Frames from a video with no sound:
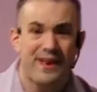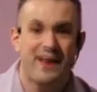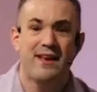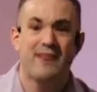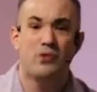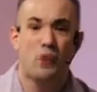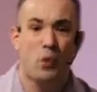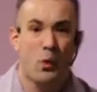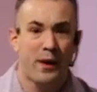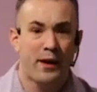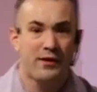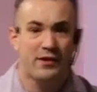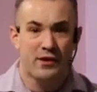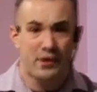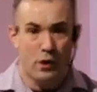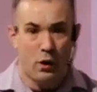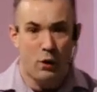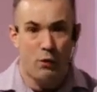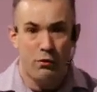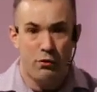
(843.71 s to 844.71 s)
is going to
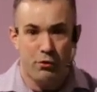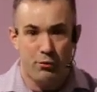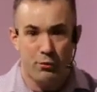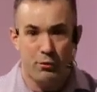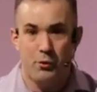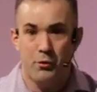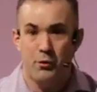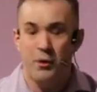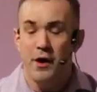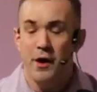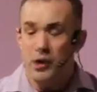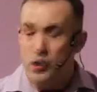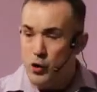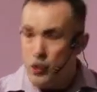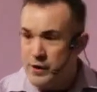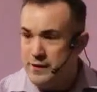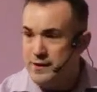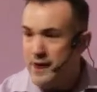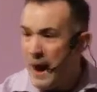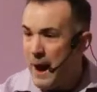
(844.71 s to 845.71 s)
go through,
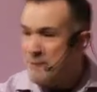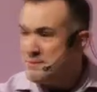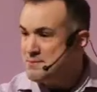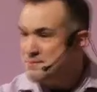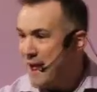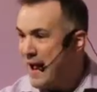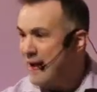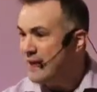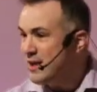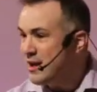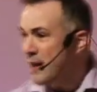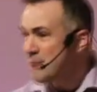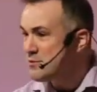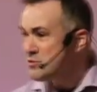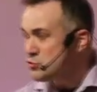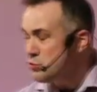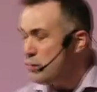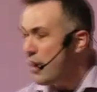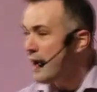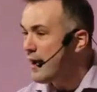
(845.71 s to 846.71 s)
good times, bad times,
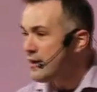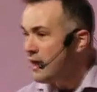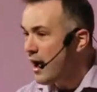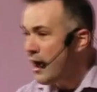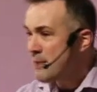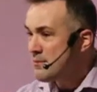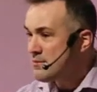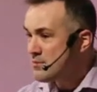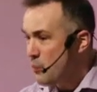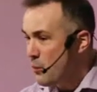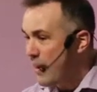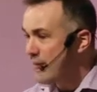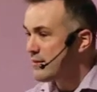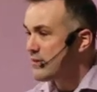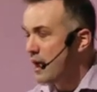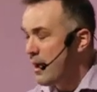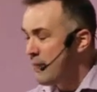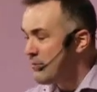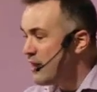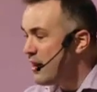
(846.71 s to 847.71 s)
dry times, wet
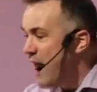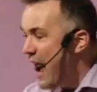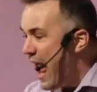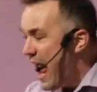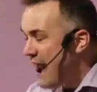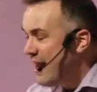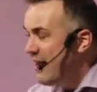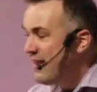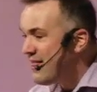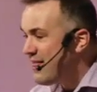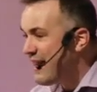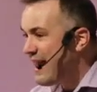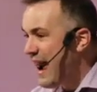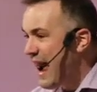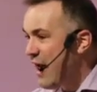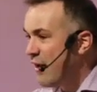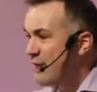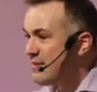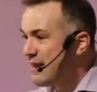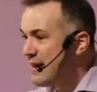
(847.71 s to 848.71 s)
times, anything
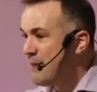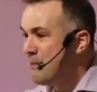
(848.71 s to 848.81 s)
else in